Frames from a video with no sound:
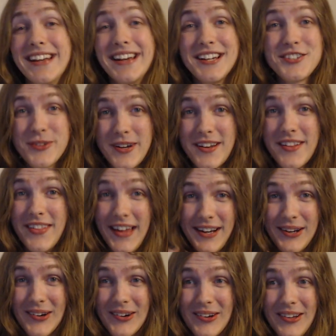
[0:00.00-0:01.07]
I treated that
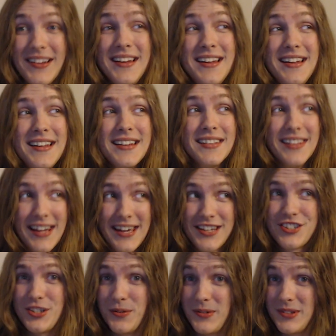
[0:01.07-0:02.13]
girl like
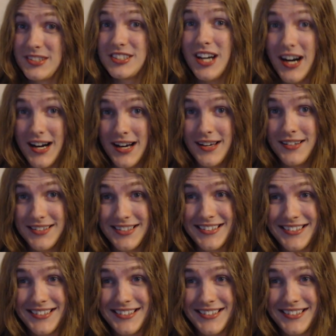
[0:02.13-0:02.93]
she was God.